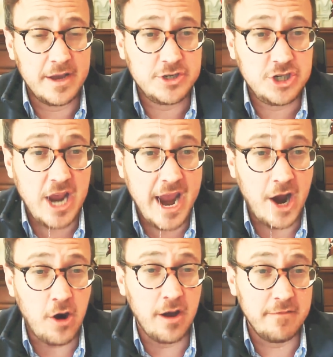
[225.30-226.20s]

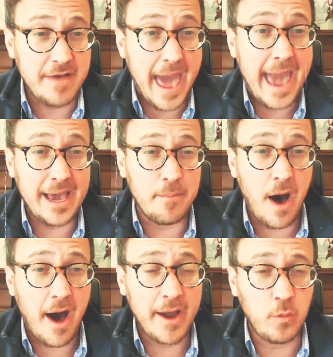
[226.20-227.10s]
chair of
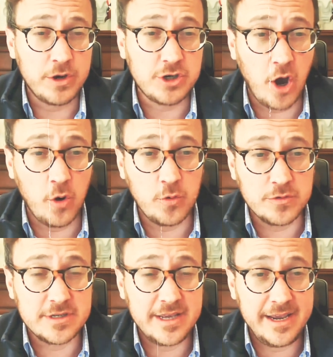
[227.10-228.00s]
AMI, which
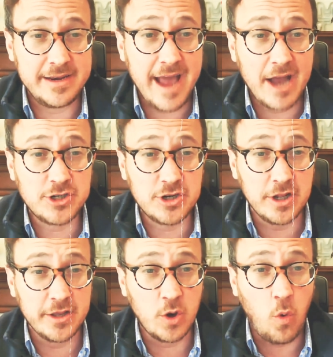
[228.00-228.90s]
owns the
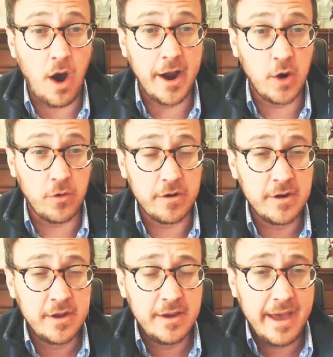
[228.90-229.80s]
National Enquirer.
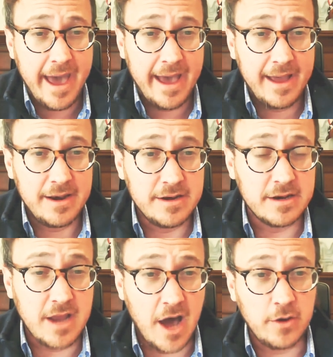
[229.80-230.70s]
And
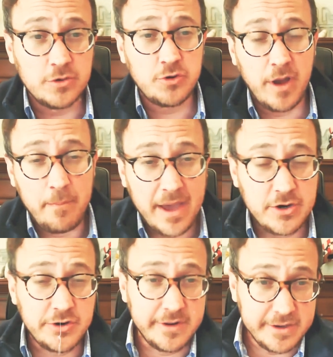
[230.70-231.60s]
Donald Trump
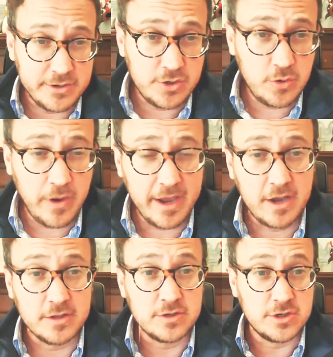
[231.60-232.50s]
entered into a
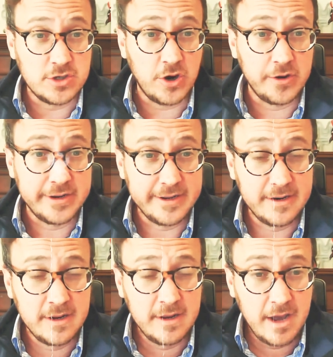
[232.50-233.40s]

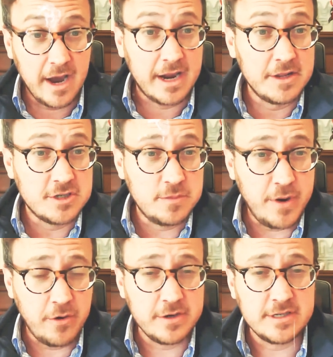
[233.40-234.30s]

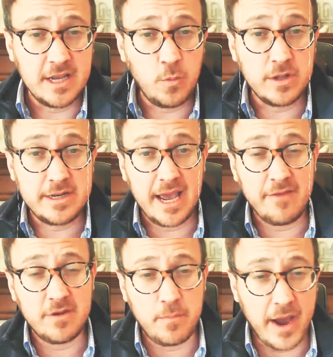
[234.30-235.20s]
conspiracy with
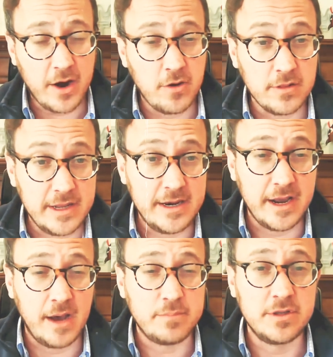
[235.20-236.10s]
David Pecker
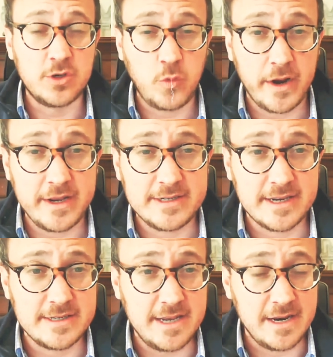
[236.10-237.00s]
leading up to the
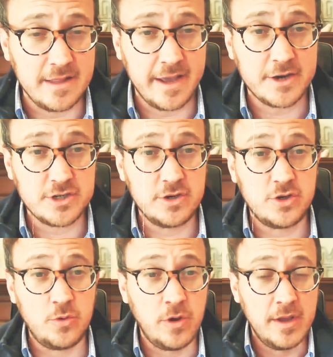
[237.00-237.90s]
2016 election
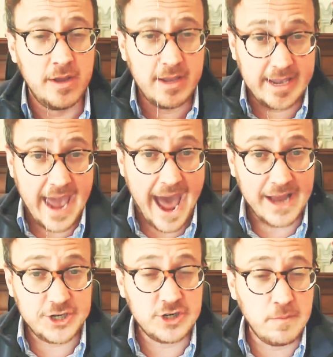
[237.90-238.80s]
to
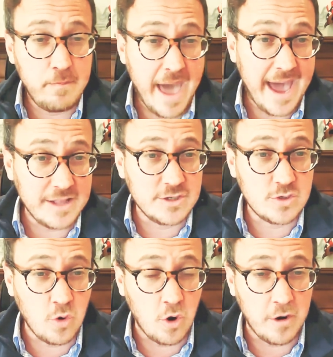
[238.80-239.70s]
catch bad
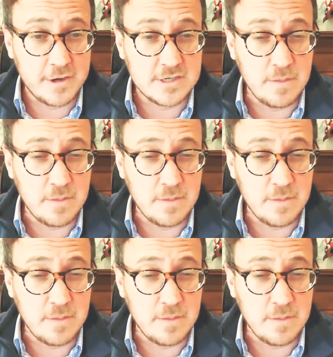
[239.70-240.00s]
stories